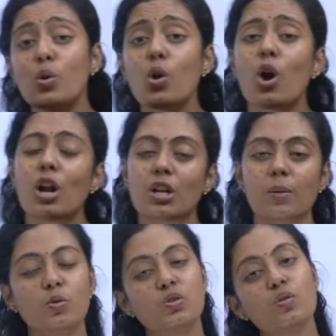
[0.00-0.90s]

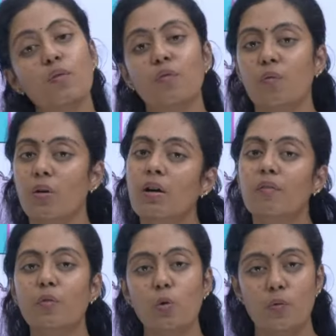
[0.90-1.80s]
contributes to
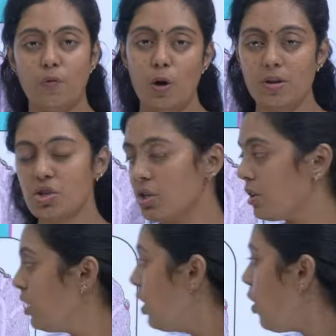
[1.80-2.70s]
fruit formation.
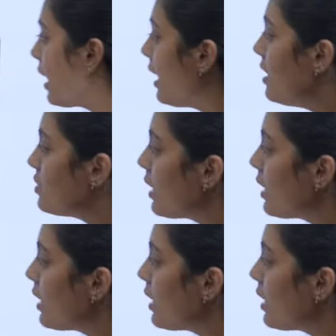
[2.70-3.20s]
Okay, so idu